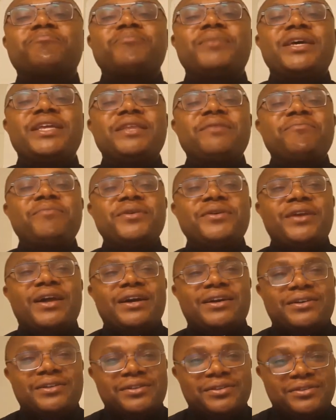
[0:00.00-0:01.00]
many
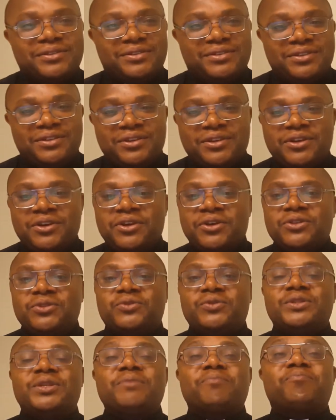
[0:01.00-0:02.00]
miracles
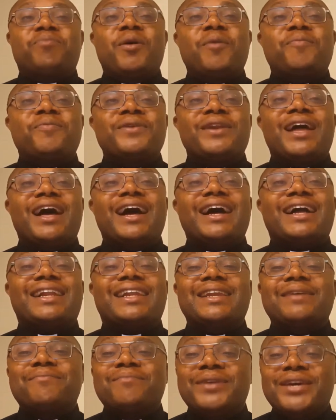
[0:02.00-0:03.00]
to the popular
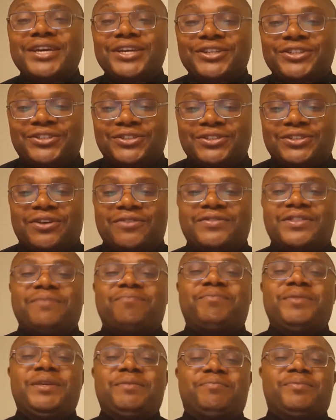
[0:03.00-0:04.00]
acclamation of the
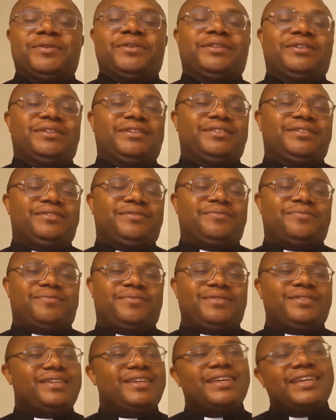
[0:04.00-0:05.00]
people.
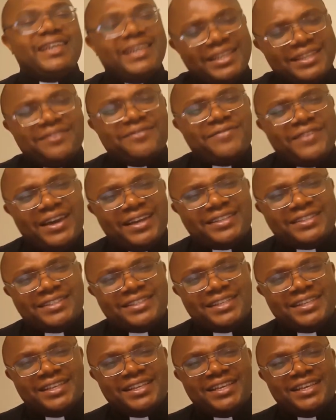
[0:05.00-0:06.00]
In
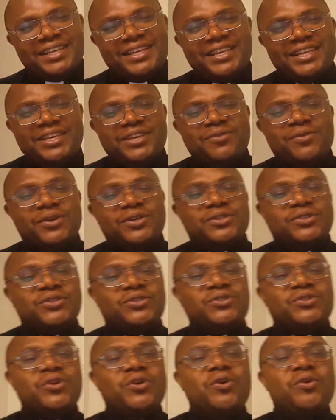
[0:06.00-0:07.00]
effect, he was
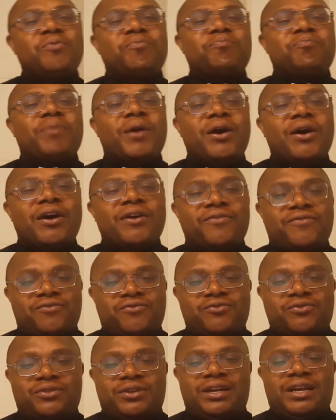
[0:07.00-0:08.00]
so
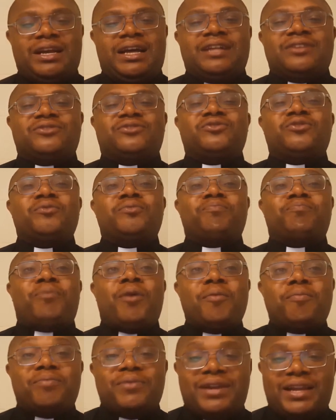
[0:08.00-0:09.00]
powerful and so
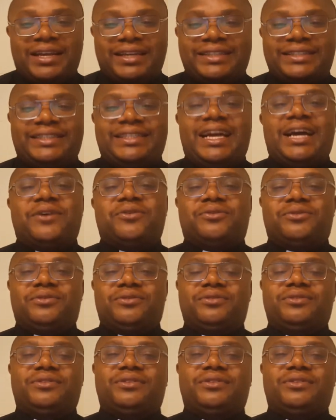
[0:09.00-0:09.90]
popular in town.